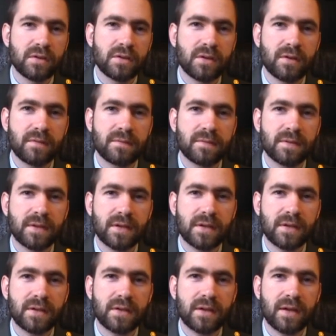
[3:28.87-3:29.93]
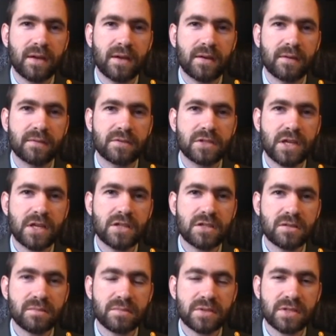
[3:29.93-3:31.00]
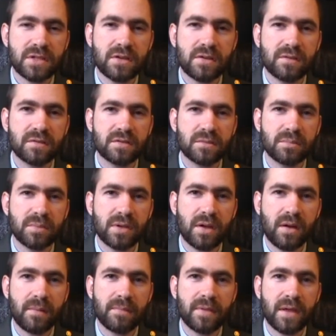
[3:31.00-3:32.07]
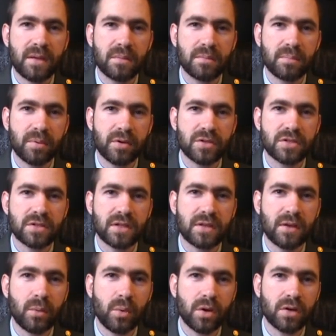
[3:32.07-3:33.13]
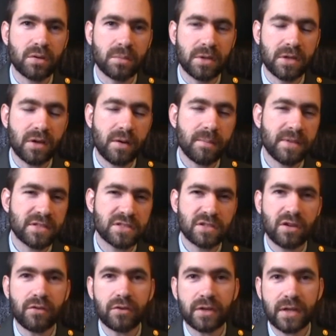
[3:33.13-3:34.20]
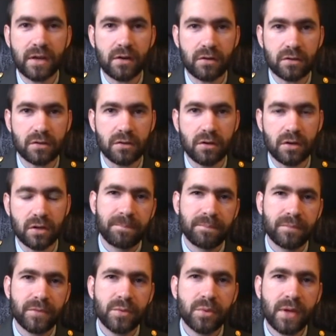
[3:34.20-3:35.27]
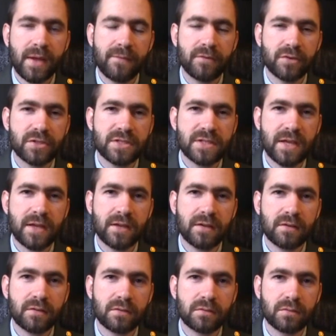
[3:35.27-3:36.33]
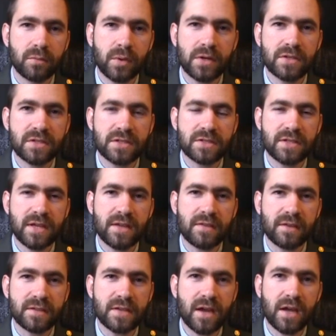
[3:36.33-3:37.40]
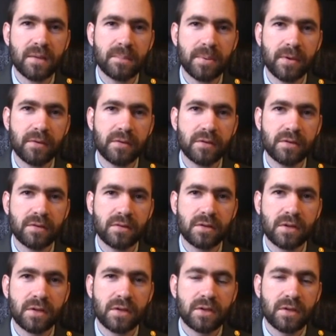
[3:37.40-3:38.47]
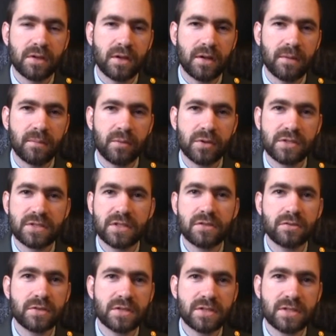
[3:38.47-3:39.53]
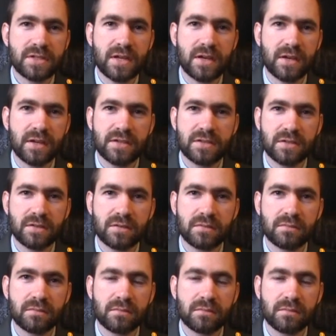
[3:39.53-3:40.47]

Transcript: if they have changed themselves and become that person that they wanted to become, that's another character arc. You want to have your setting. Where is it set? The time period. What century is it set in? Is it